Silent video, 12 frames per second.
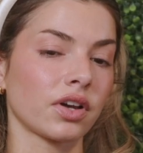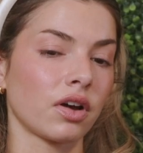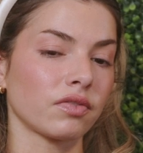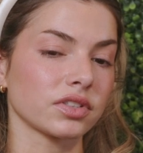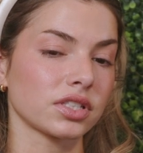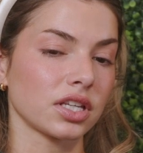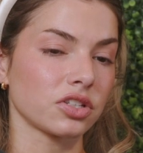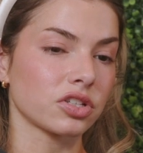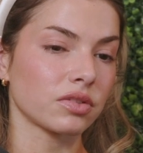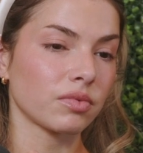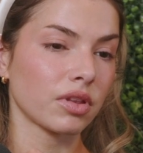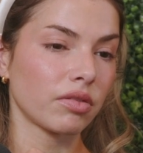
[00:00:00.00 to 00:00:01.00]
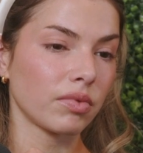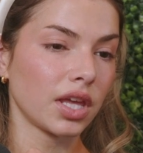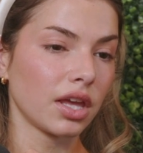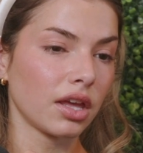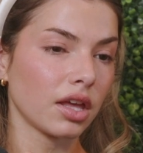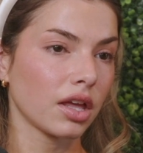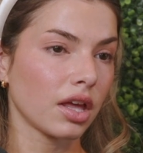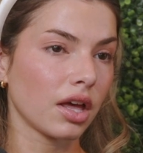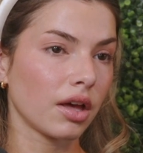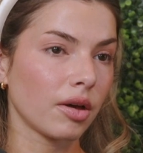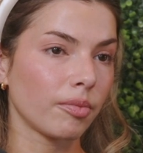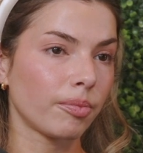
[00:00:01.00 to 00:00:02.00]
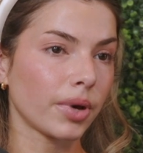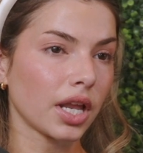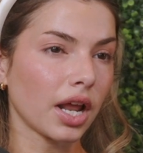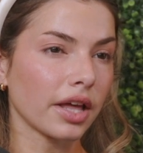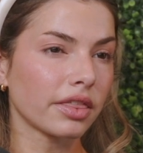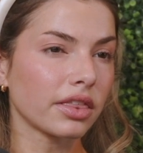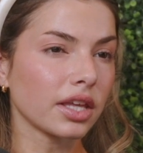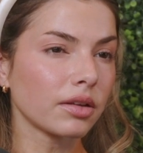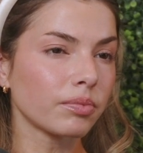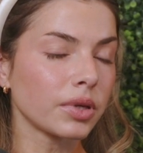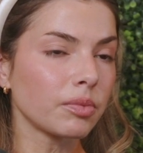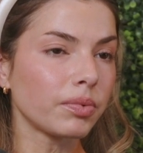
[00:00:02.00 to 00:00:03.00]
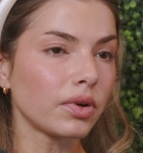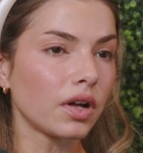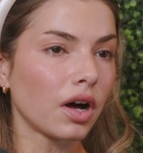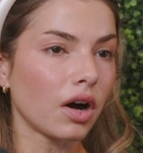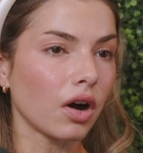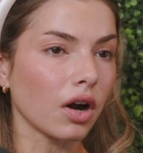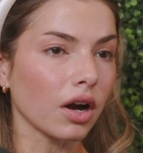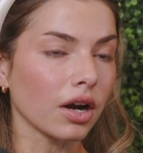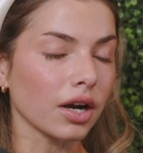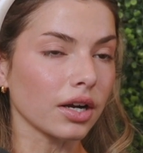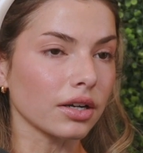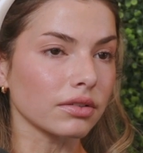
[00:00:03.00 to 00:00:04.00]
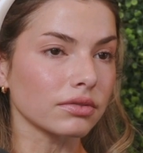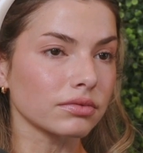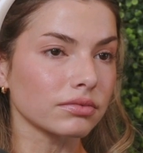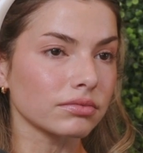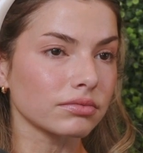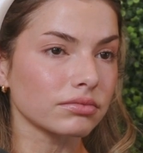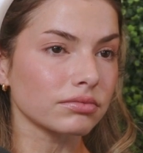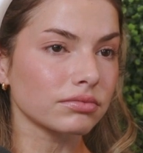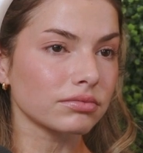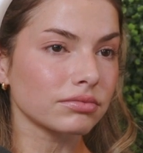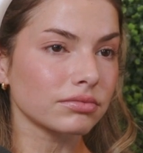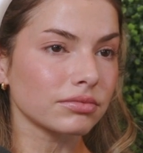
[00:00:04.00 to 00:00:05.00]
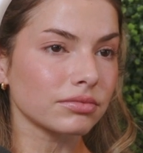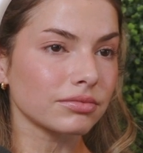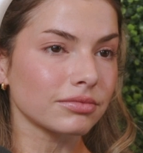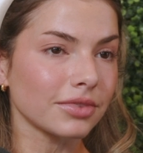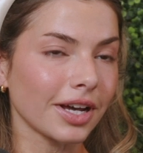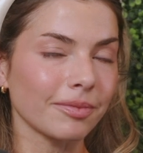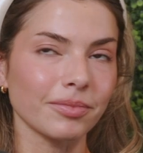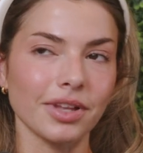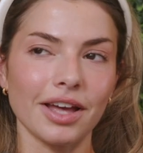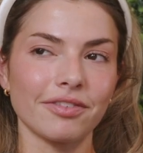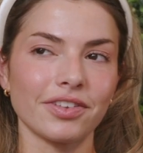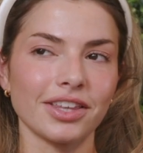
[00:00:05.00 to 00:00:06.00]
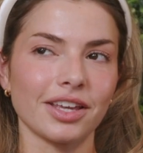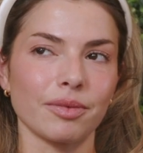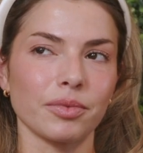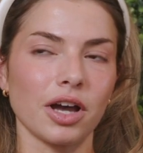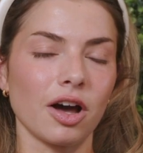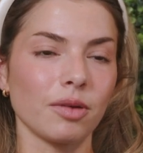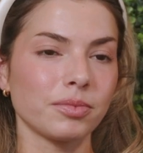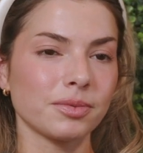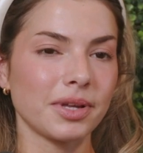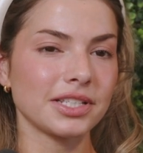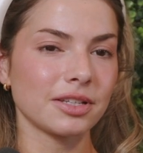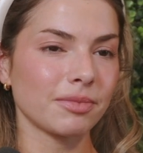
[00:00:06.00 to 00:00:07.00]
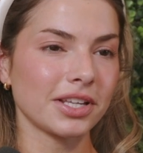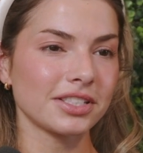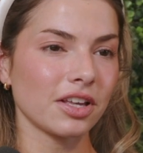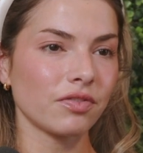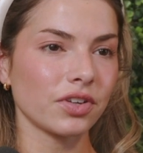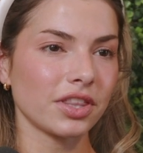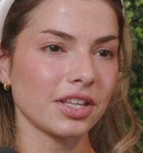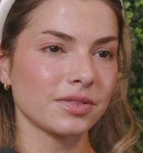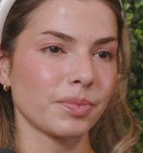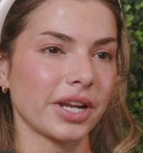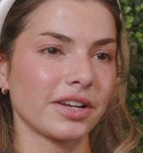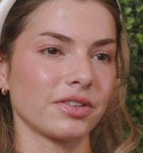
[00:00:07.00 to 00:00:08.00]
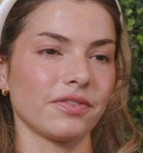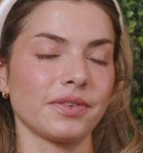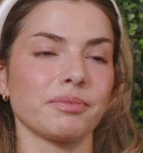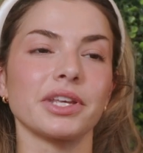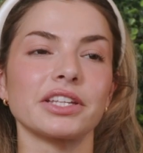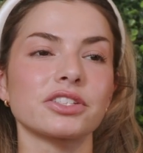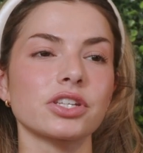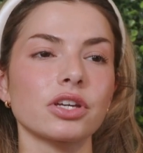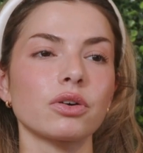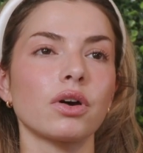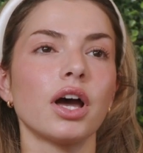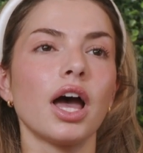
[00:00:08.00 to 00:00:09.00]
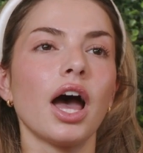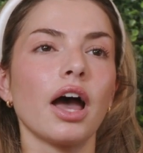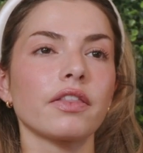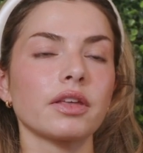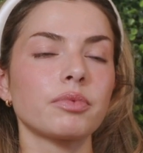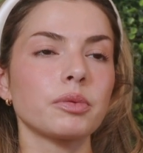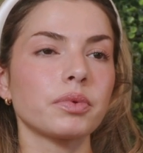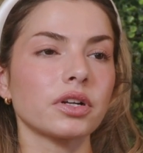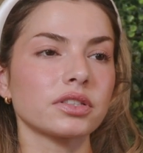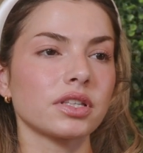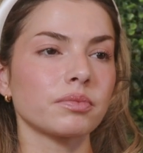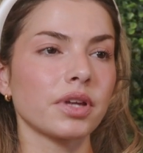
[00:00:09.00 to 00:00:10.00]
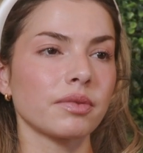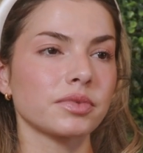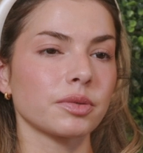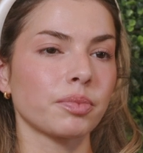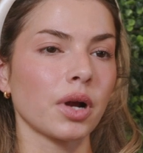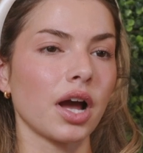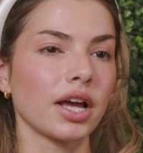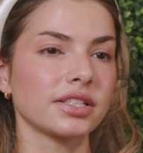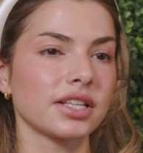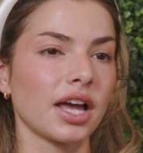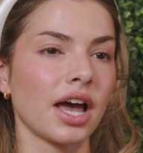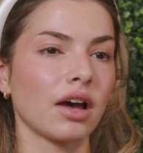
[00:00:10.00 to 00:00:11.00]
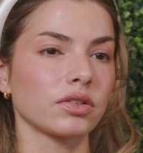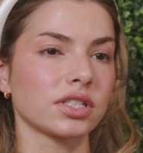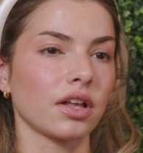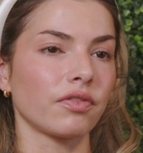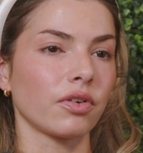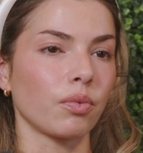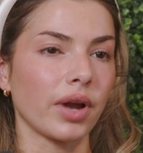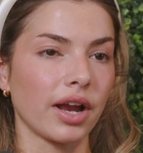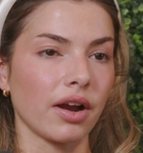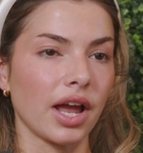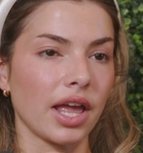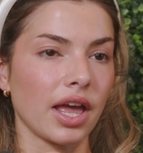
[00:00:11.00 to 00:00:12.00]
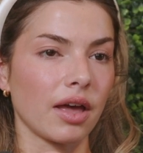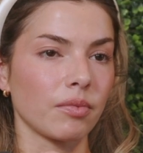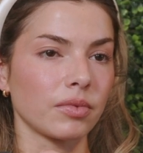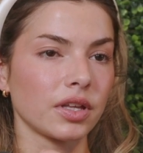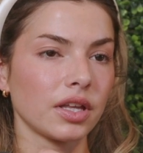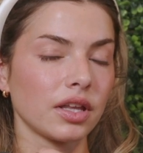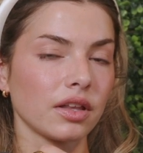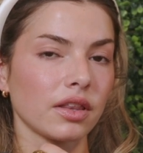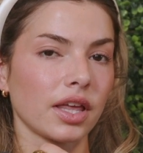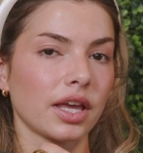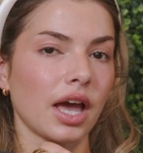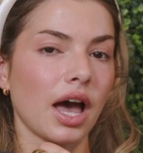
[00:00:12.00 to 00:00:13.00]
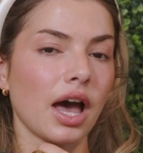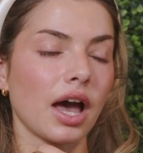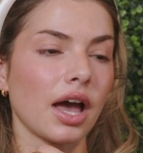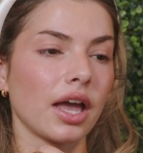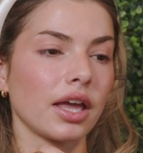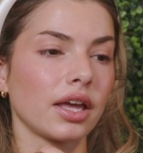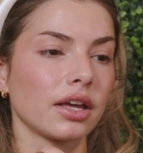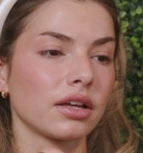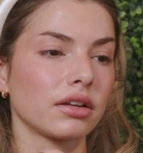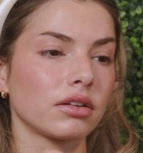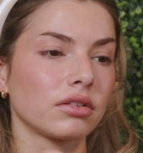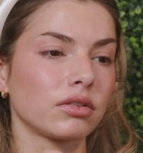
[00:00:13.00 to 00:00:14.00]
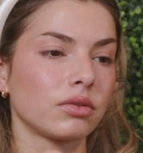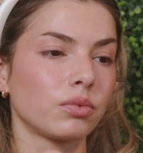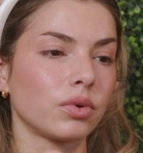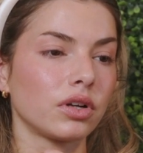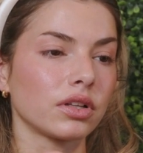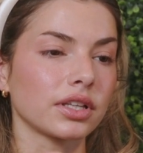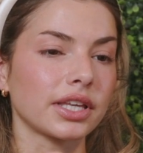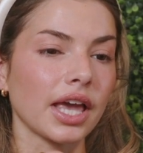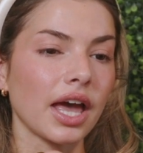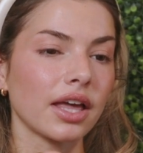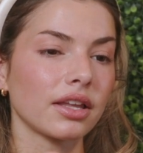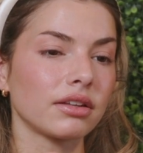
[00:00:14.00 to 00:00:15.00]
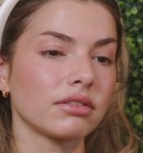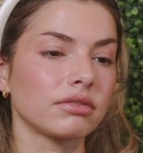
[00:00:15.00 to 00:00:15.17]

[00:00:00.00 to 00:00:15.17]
conversation with me. But I think people are. I'm. I feel like I'm complimenting myself with this, but I don't even mean to. I think people are sometimes surprised at how self aware I am. Like I will get